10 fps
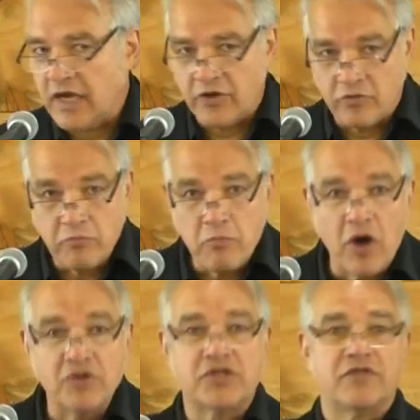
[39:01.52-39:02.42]
Now, I know
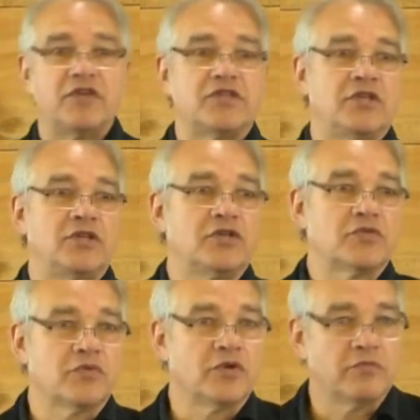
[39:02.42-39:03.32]
most of us in
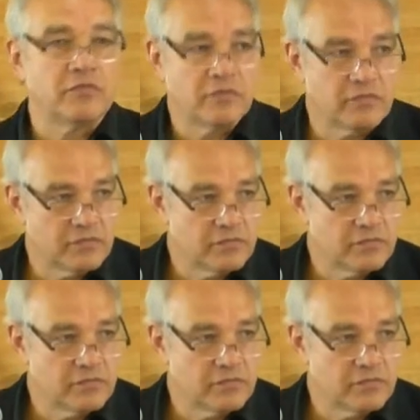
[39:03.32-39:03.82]
this room